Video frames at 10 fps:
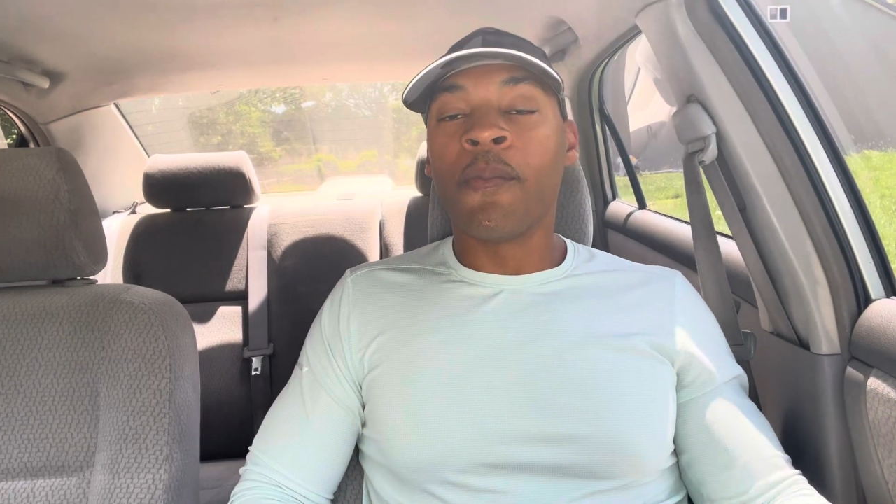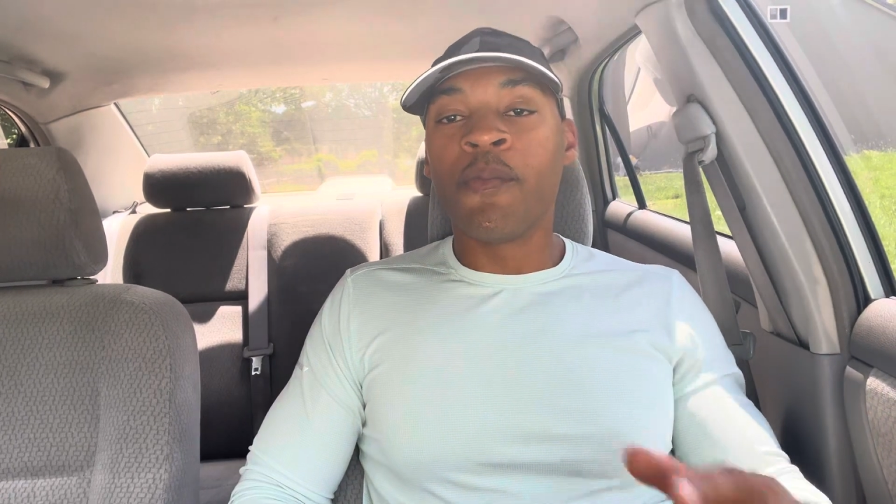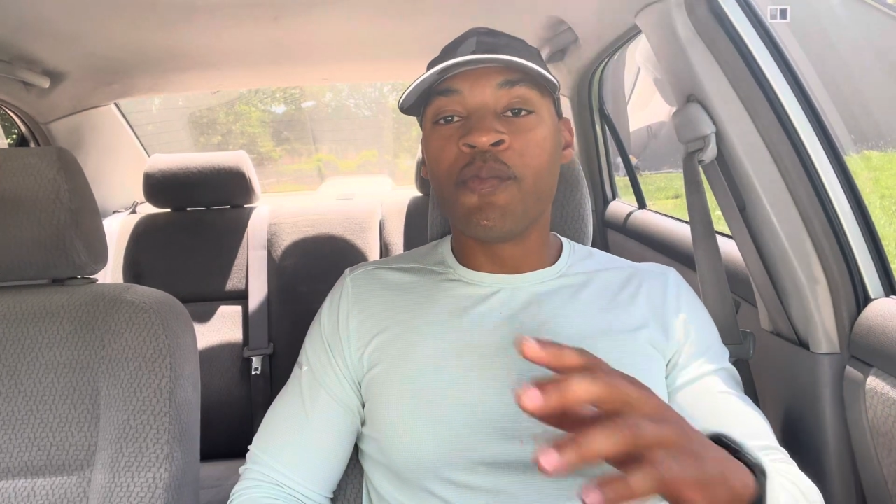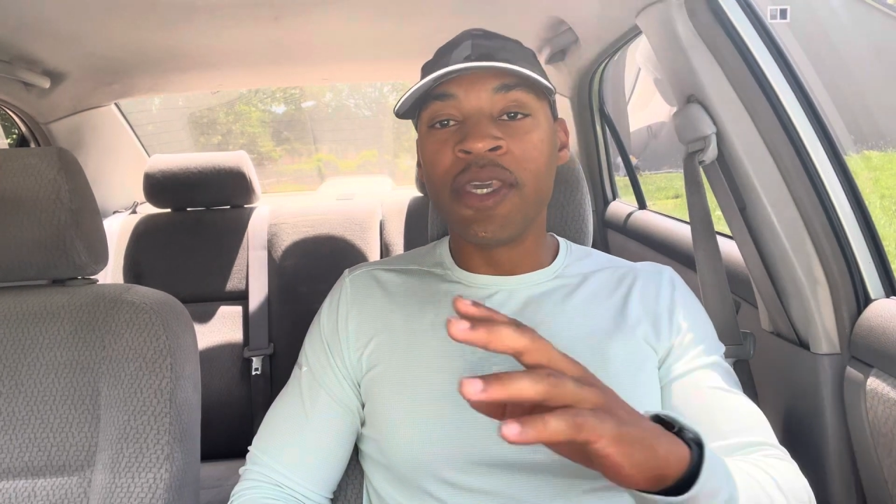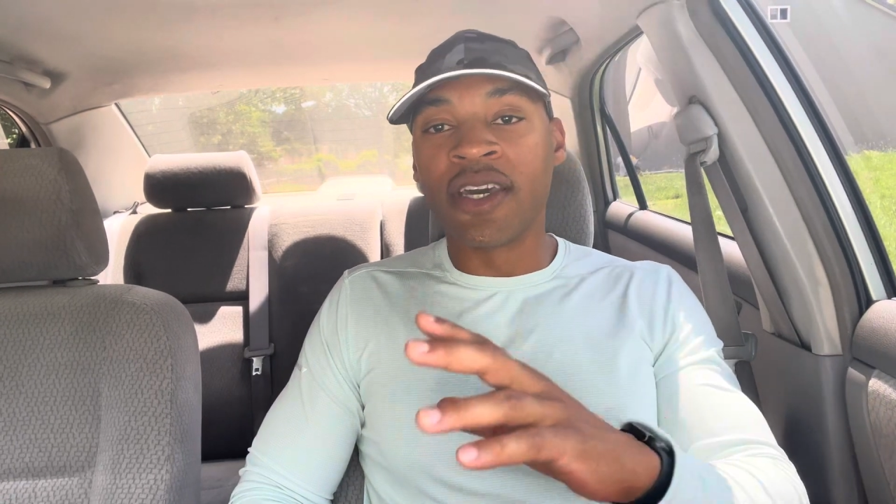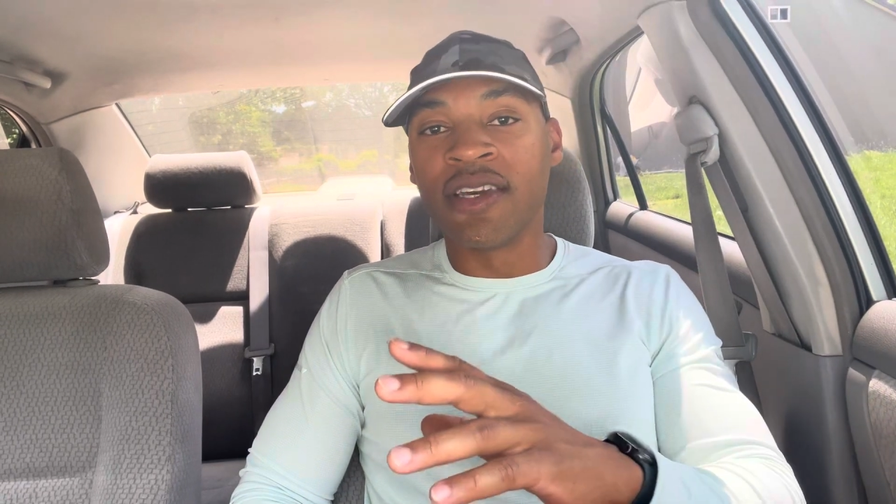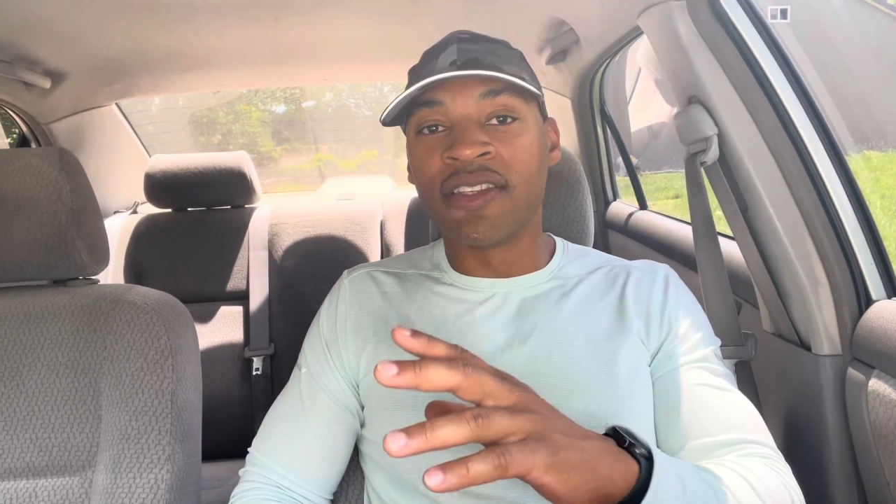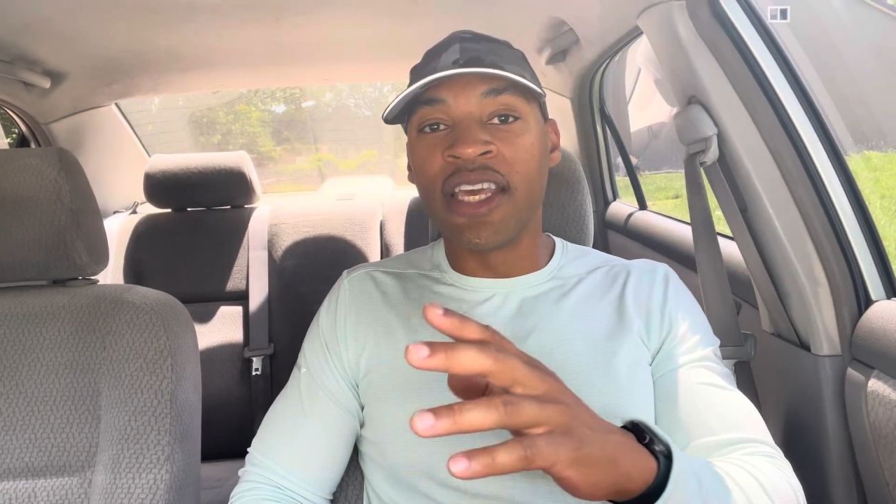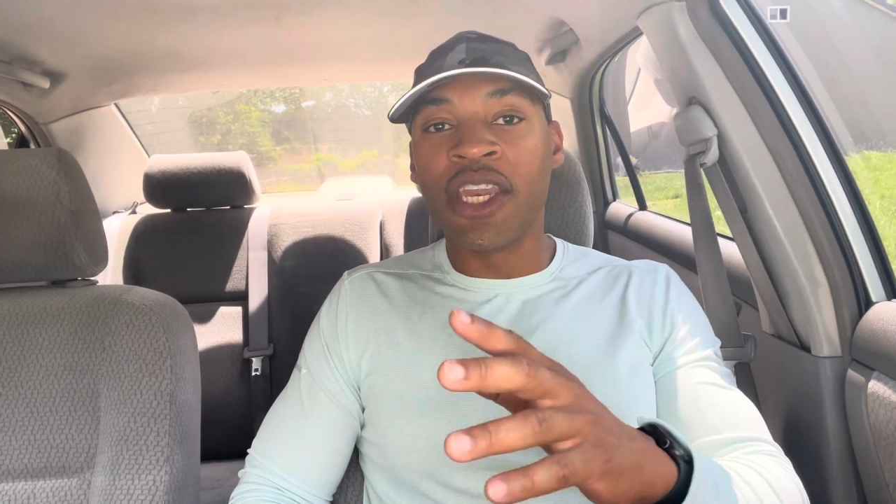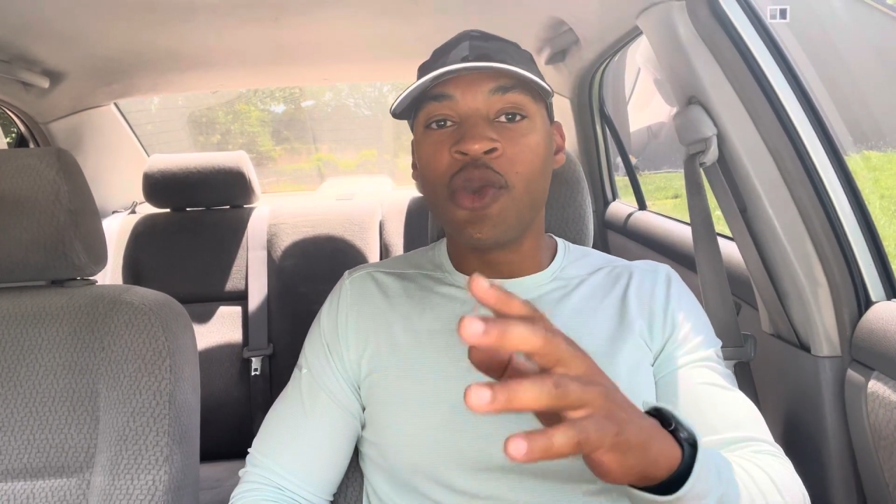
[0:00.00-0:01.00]
because
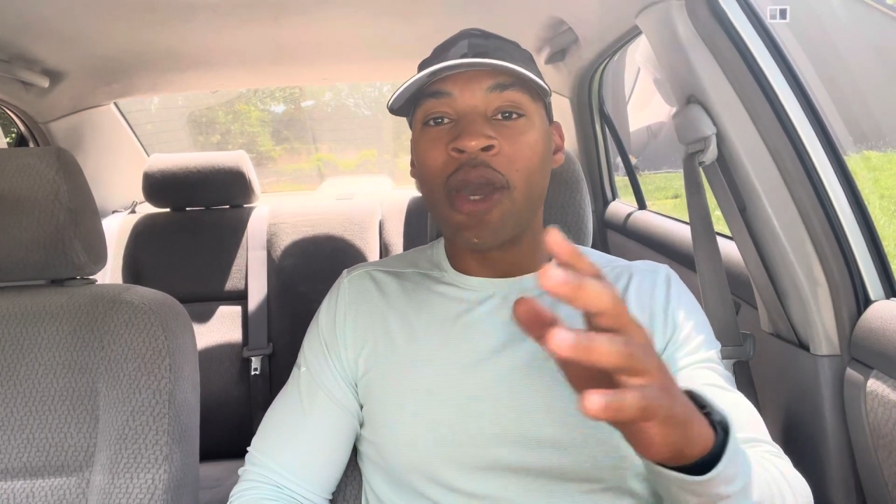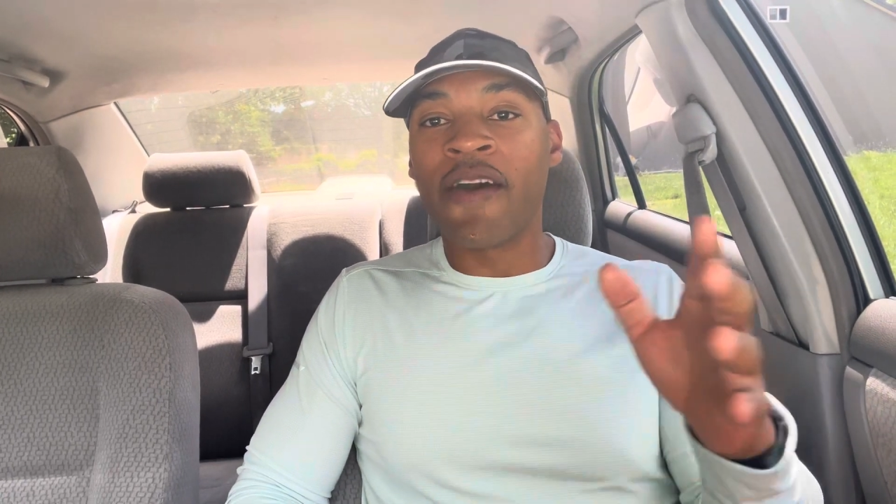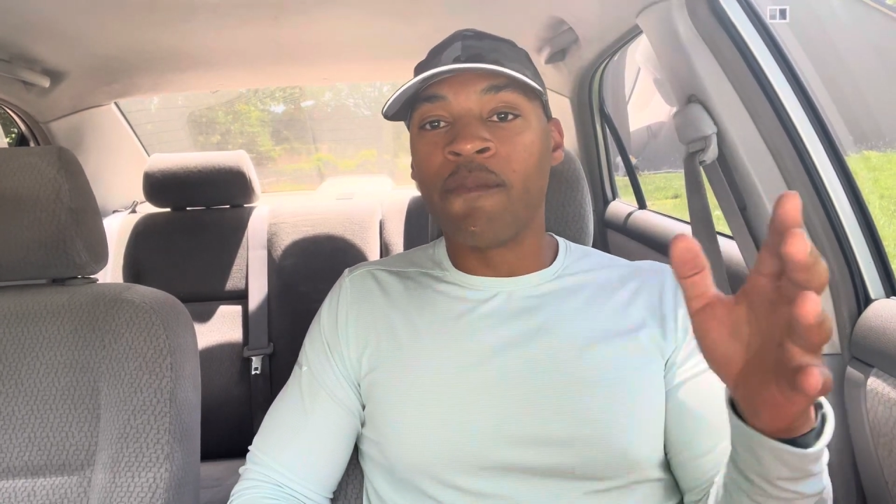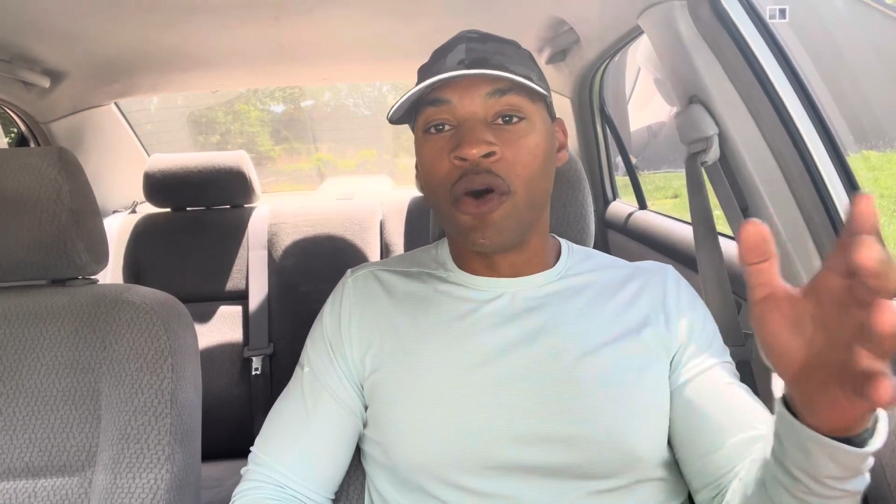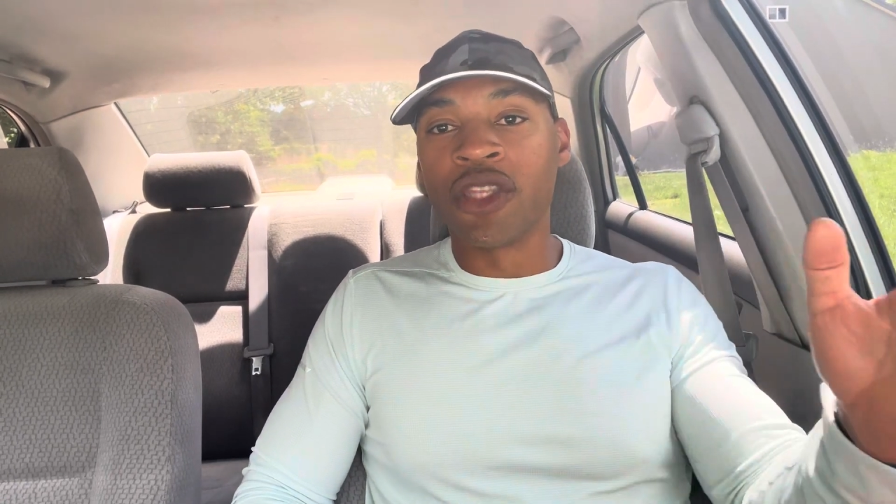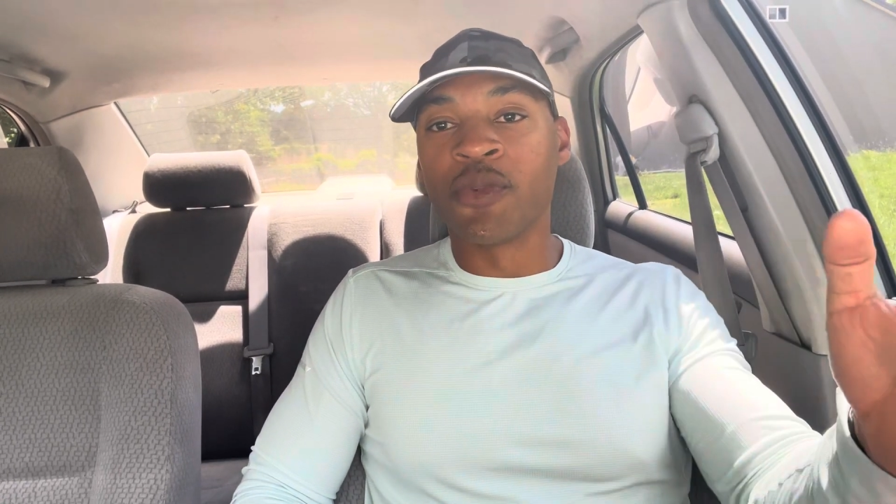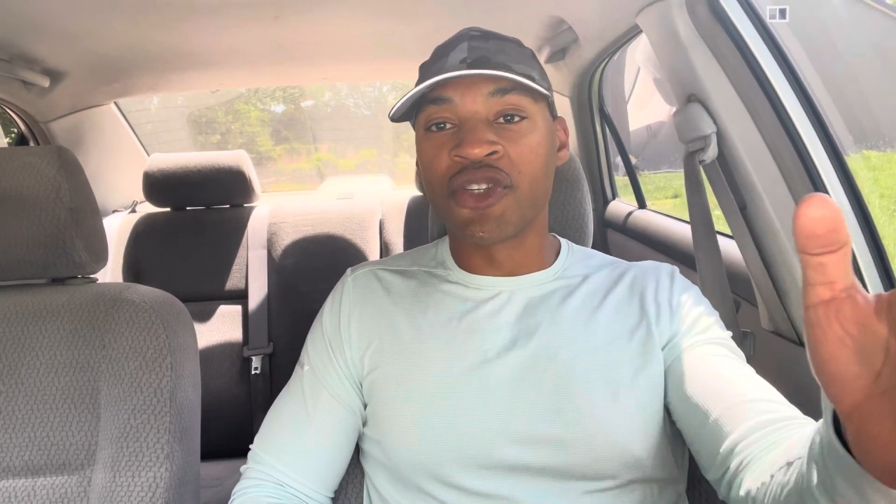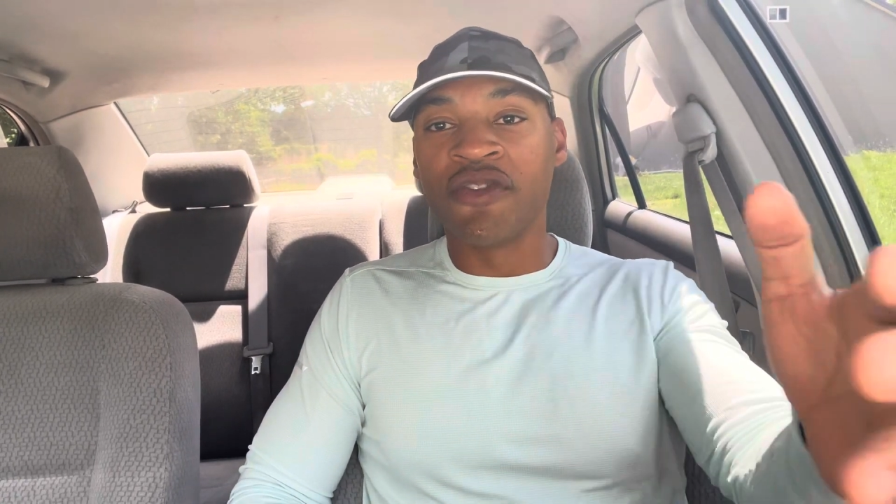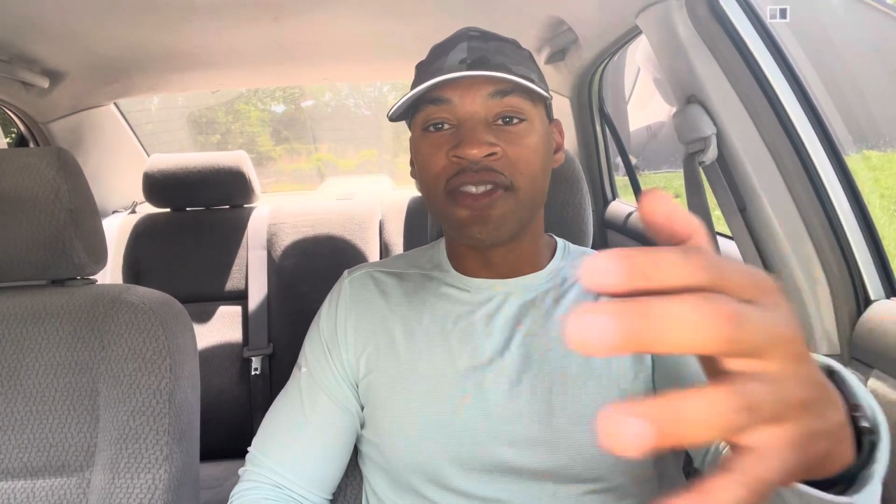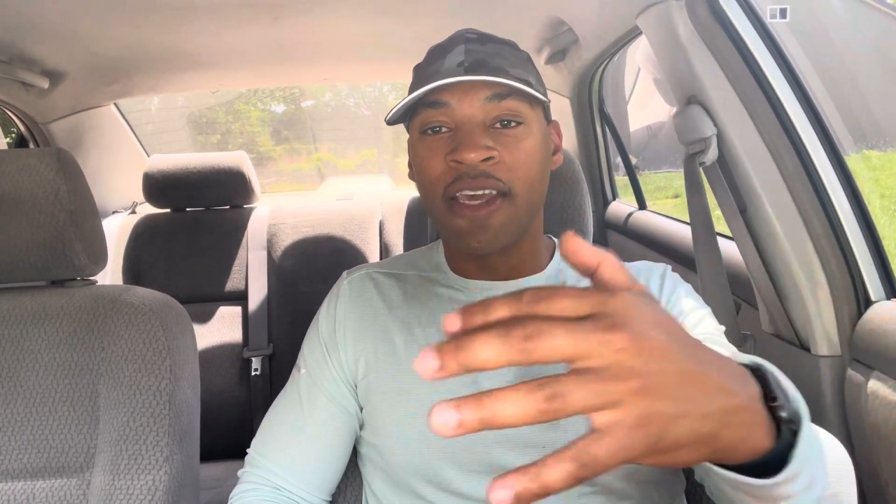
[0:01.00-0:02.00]
then you have multiple streams of